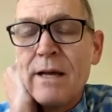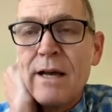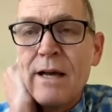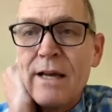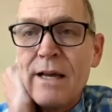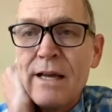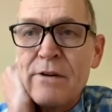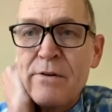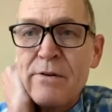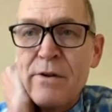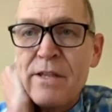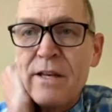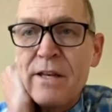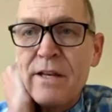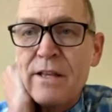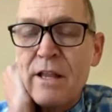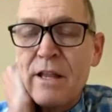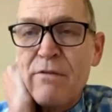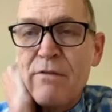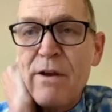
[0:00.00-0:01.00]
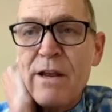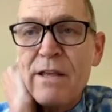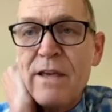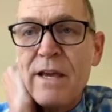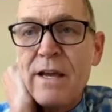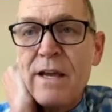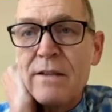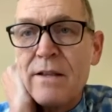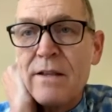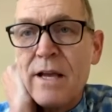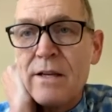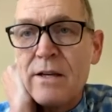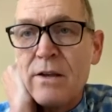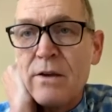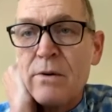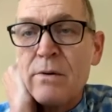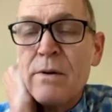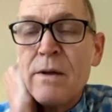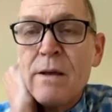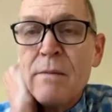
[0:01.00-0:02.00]
interested in this free thing, and then
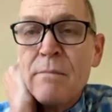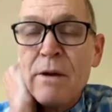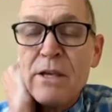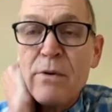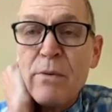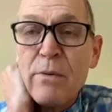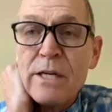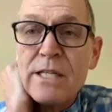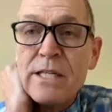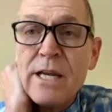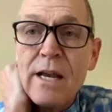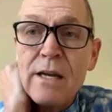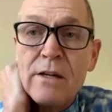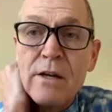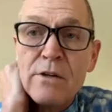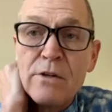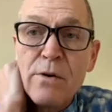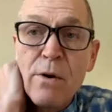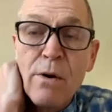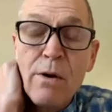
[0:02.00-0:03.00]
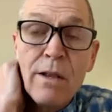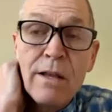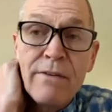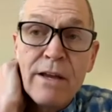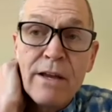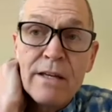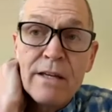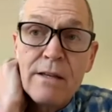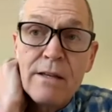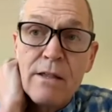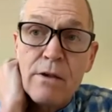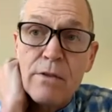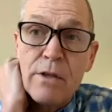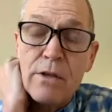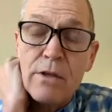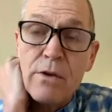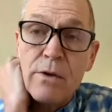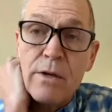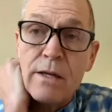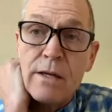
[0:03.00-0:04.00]
you retain control of it so that
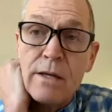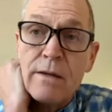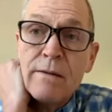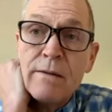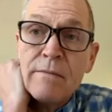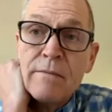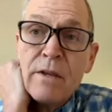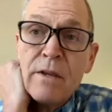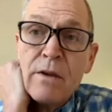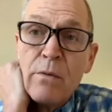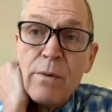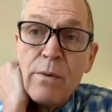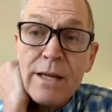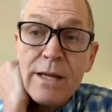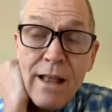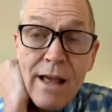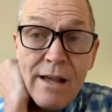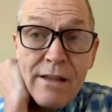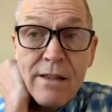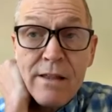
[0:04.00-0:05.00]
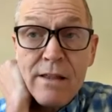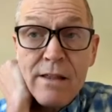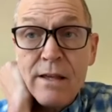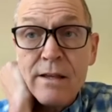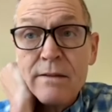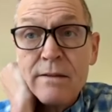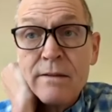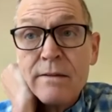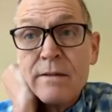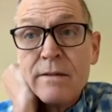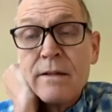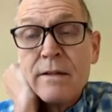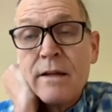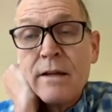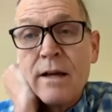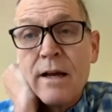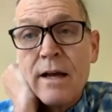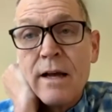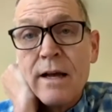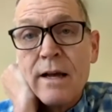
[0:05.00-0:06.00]
you can relicense it
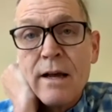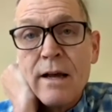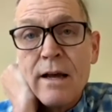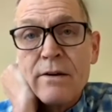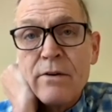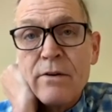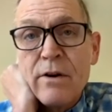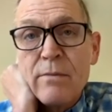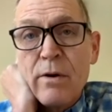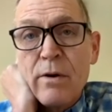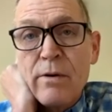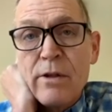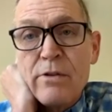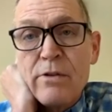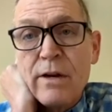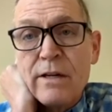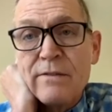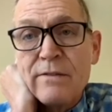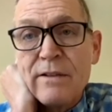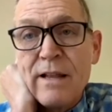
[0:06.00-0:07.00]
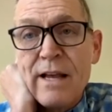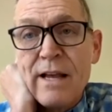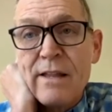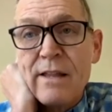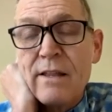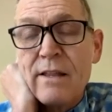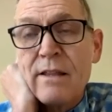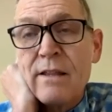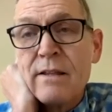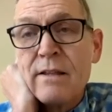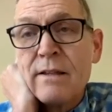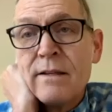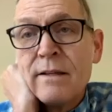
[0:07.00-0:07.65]
under a more restrictive license.